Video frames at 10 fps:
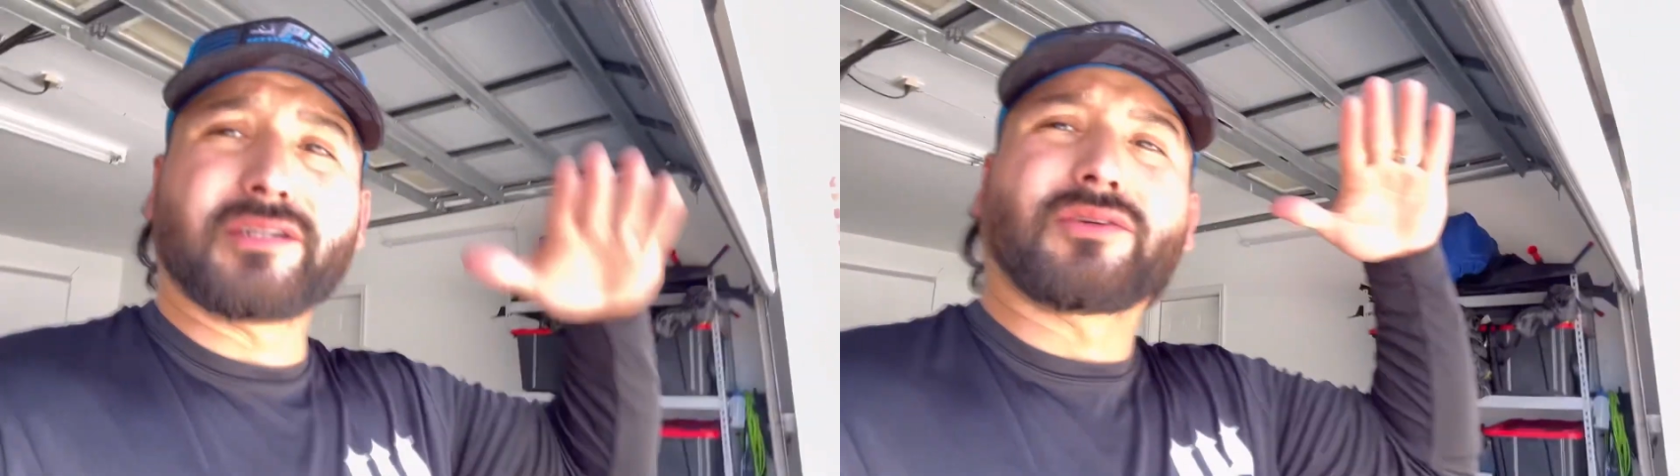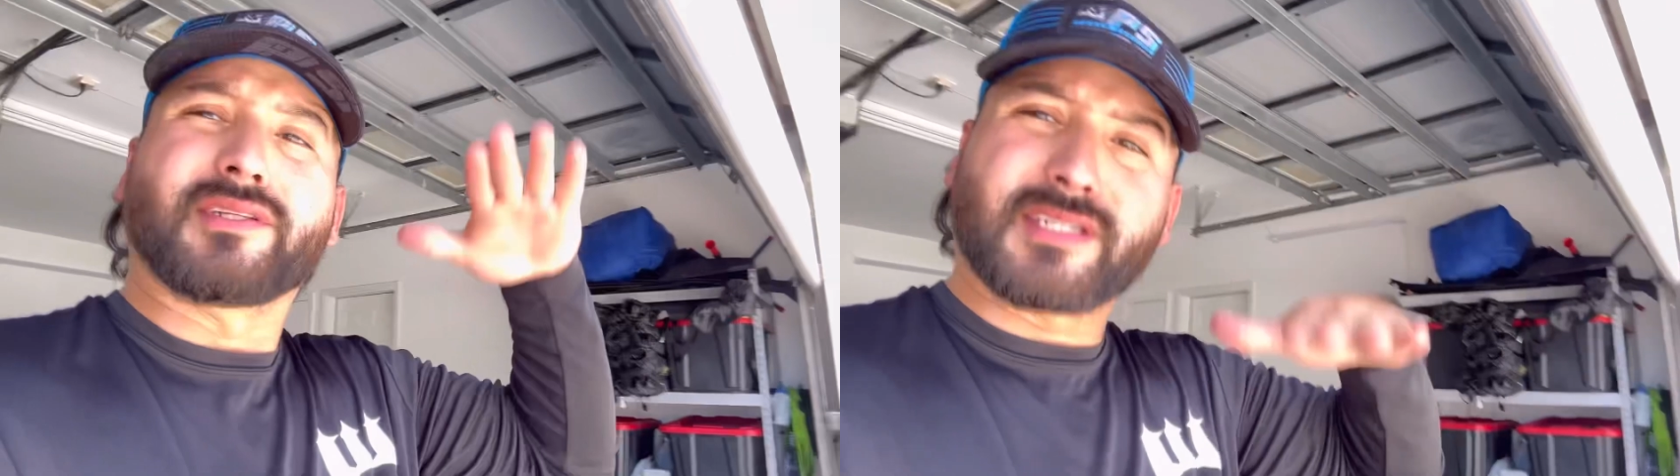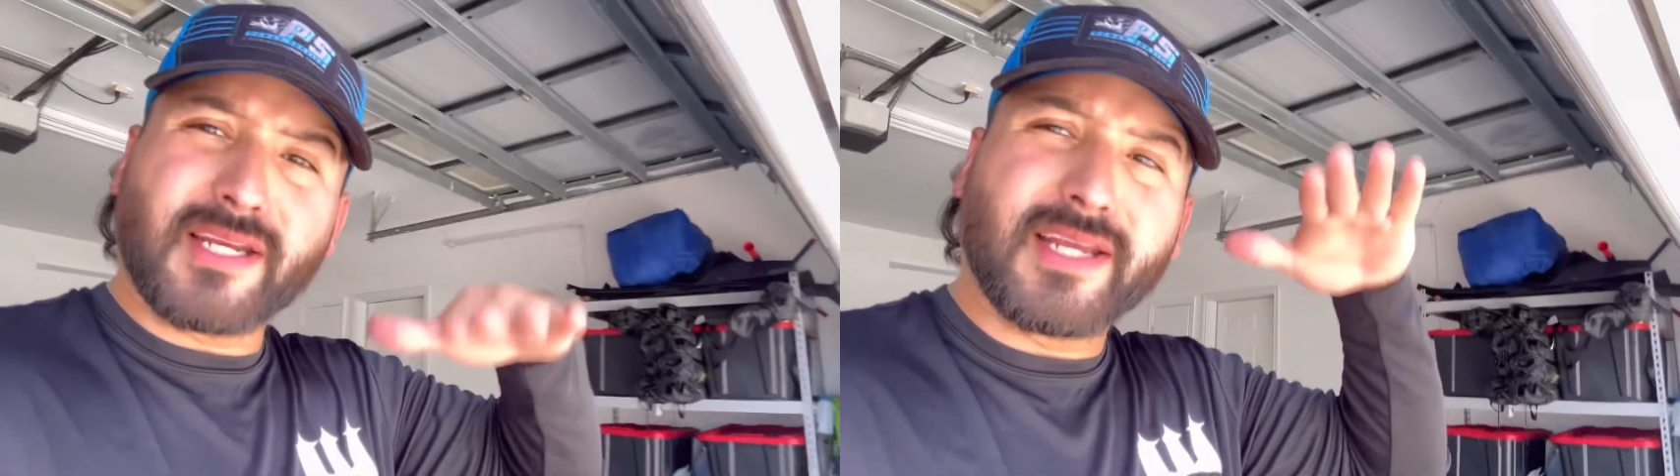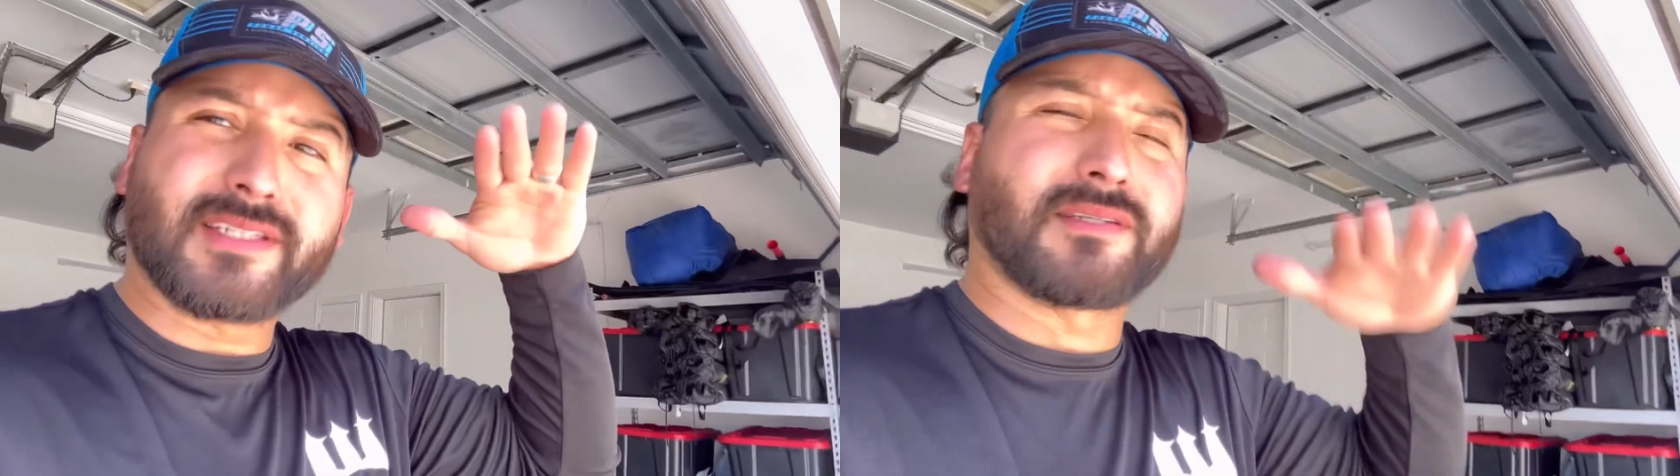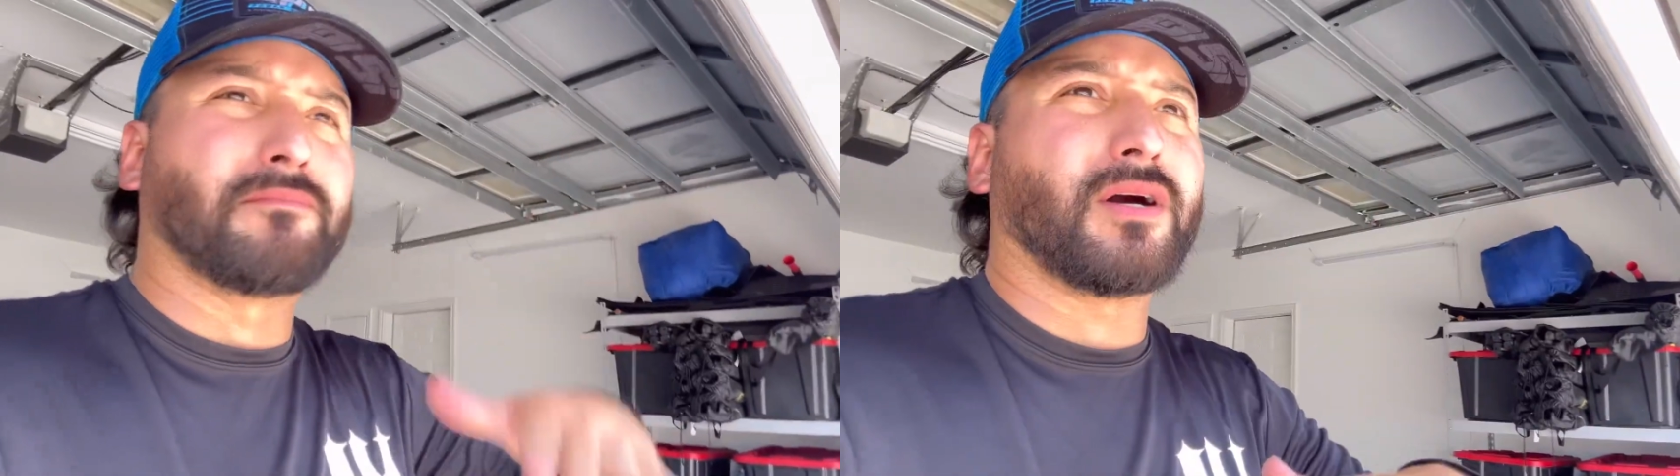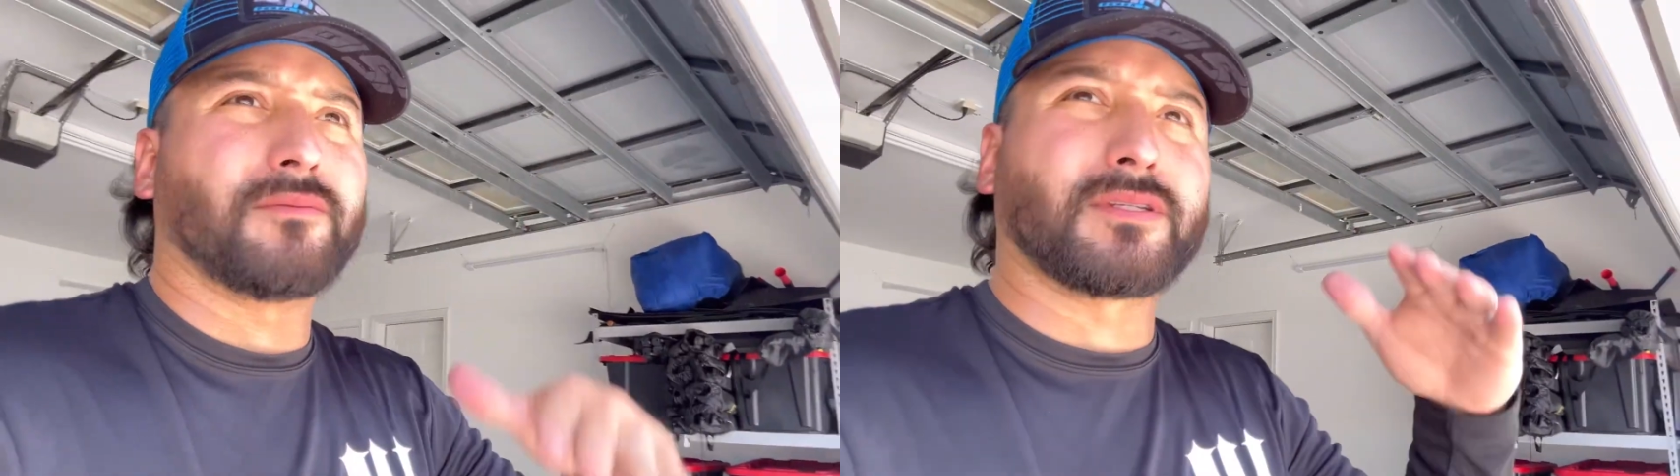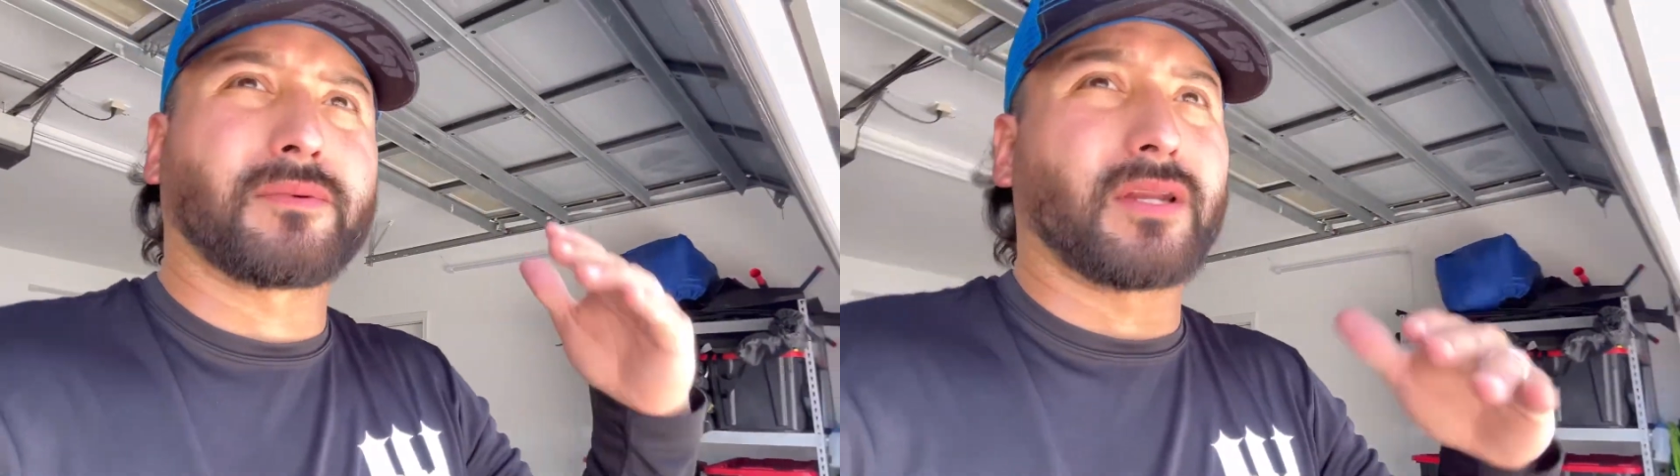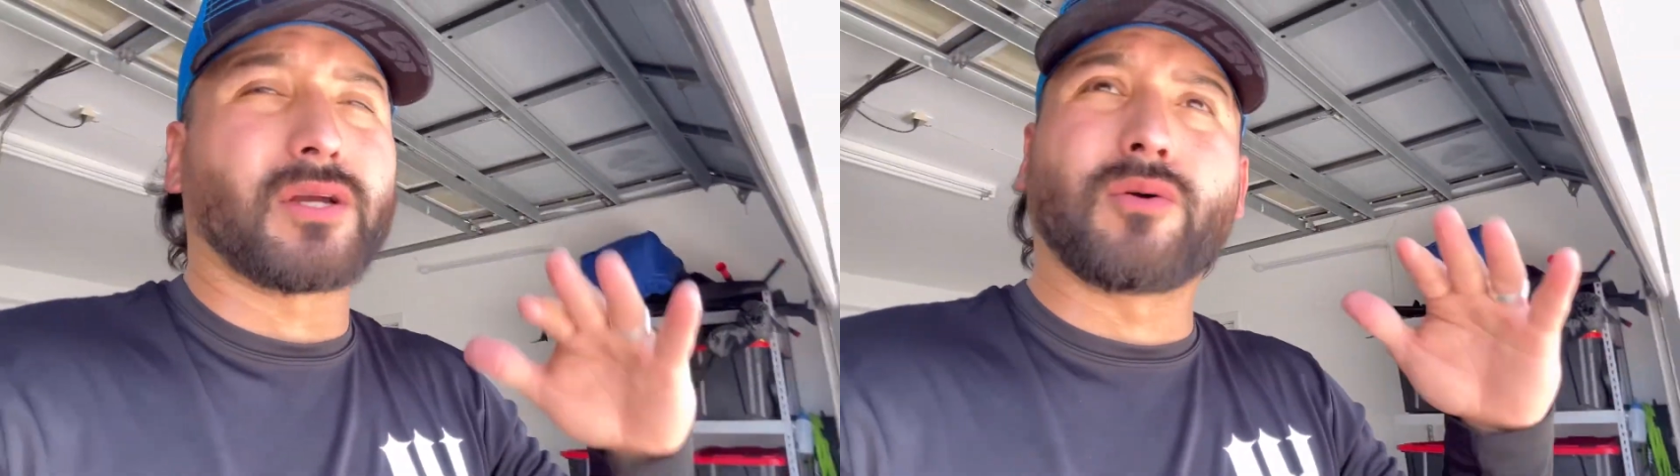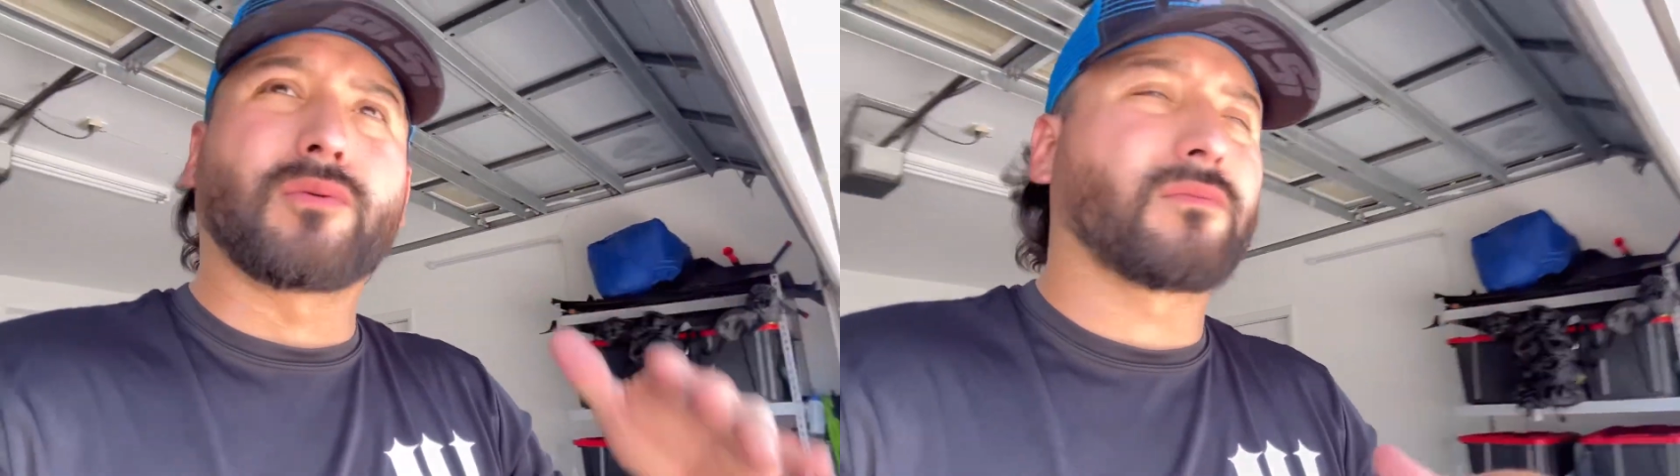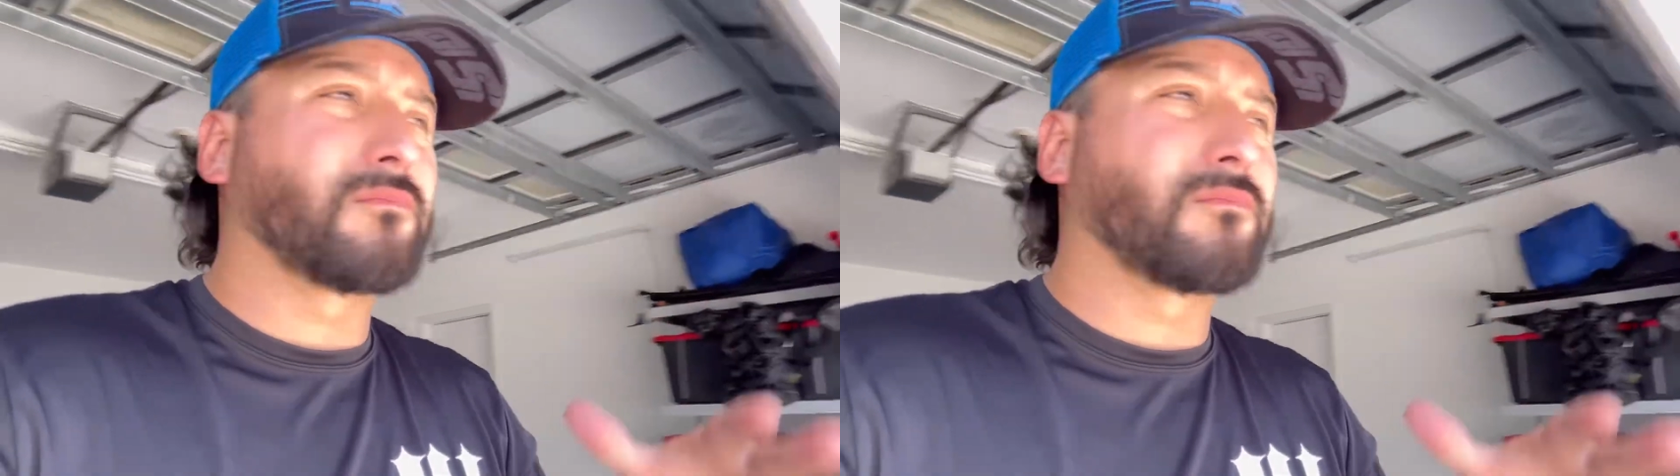so it's gonna hit some bumps. I'm gonna go.